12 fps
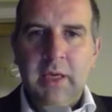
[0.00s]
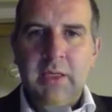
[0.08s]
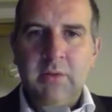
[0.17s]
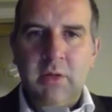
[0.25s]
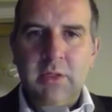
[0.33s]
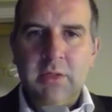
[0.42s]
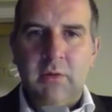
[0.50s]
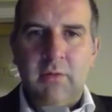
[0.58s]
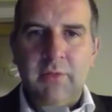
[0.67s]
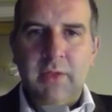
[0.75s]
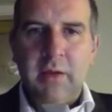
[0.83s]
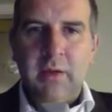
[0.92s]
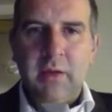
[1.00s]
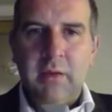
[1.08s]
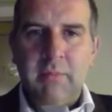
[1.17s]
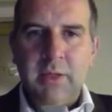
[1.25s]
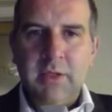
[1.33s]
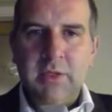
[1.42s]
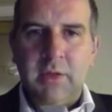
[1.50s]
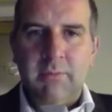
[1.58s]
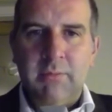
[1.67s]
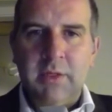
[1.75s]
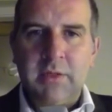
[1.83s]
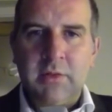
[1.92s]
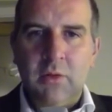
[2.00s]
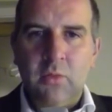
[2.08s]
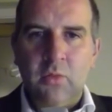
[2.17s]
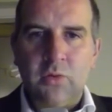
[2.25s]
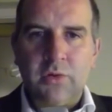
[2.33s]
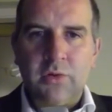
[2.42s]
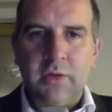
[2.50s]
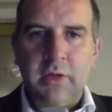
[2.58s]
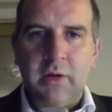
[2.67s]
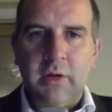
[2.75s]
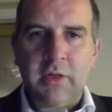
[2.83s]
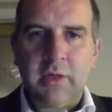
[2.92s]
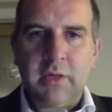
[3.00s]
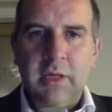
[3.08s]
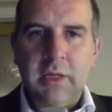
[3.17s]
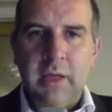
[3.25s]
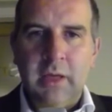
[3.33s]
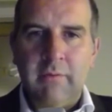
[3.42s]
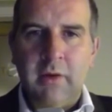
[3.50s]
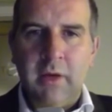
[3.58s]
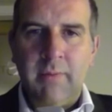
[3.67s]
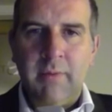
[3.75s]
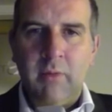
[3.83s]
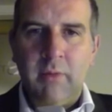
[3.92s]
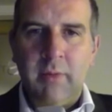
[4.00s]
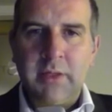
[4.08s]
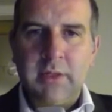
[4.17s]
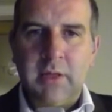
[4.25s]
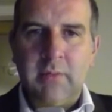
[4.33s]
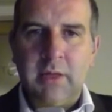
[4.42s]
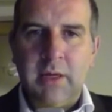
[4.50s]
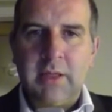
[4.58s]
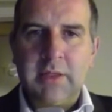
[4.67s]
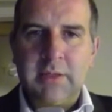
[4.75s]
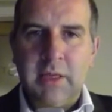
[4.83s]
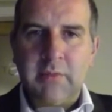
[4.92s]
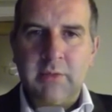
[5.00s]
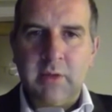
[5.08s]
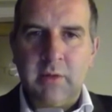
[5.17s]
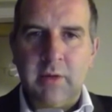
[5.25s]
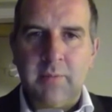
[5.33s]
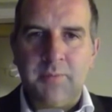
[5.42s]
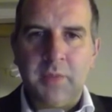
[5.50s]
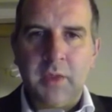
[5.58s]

It's quite soft and I can pinch it, but it's not watery. I did have lipo on my tummy at the same time.